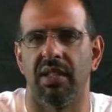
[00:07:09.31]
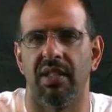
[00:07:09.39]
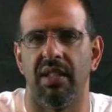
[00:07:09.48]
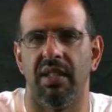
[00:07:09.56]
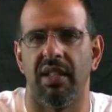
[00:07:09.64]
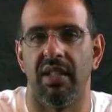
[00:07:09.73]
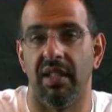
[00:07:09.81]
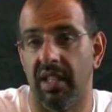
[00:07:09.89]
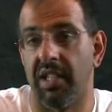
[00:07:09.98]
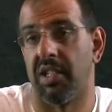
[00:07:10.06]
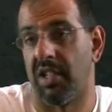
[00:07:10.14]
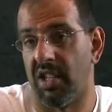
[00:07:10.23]
at
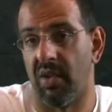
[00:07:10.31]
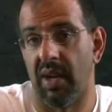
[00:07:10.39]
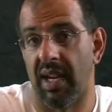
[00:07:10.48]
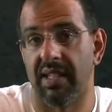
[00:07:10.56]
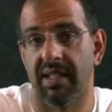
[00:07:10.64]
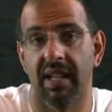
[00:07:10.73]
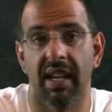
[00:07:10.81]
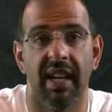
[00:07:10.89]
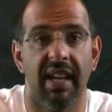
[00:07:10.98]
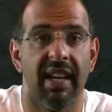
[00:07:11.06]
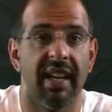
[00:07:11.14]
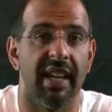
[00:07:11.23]
least in the U.S.,
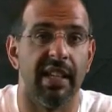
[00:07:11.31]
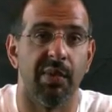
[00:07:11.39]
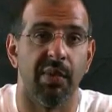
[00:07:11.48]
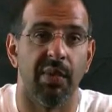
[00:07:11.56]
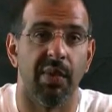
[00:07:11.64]
is